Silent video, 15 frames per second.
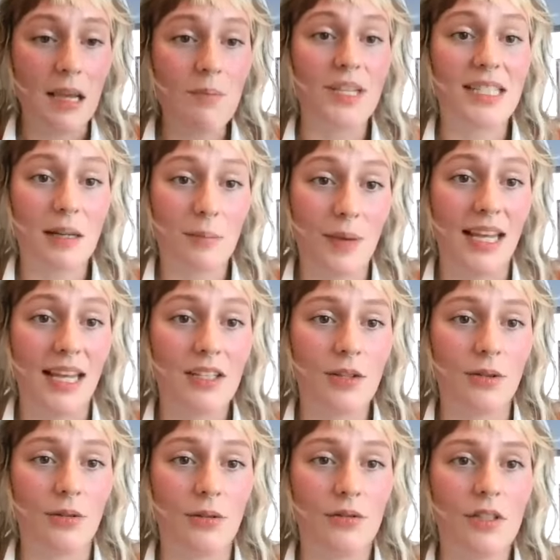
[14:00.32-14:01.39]
statement to make
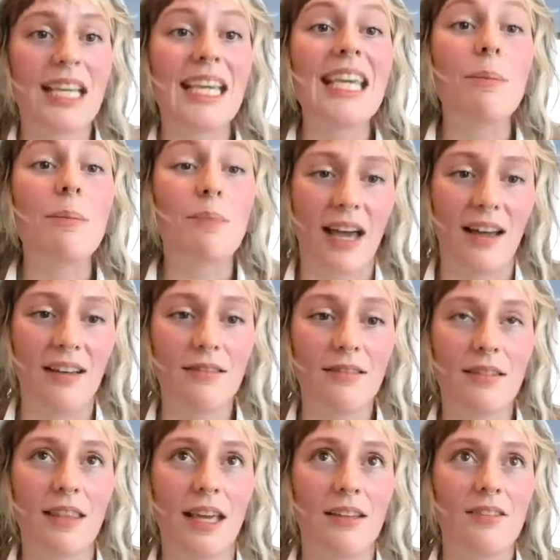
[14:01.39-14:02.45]
to keep that
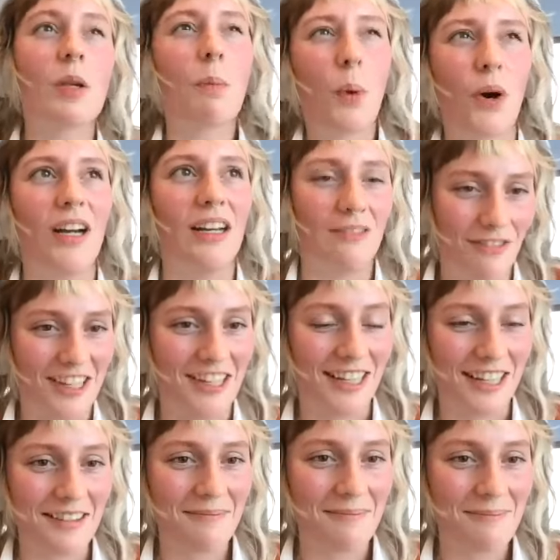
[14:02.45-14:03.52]
support and
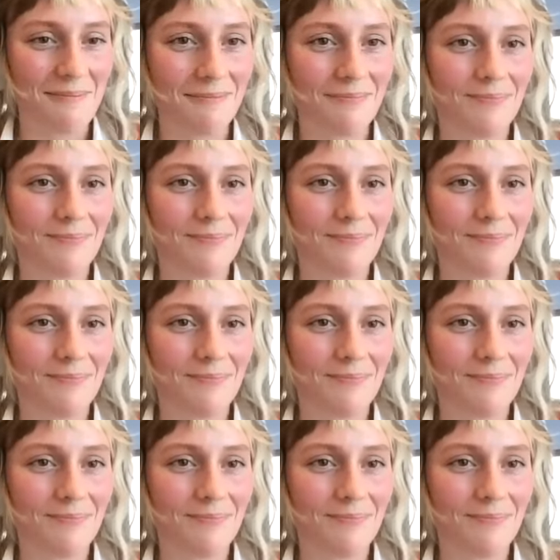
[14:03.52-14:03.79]
funding.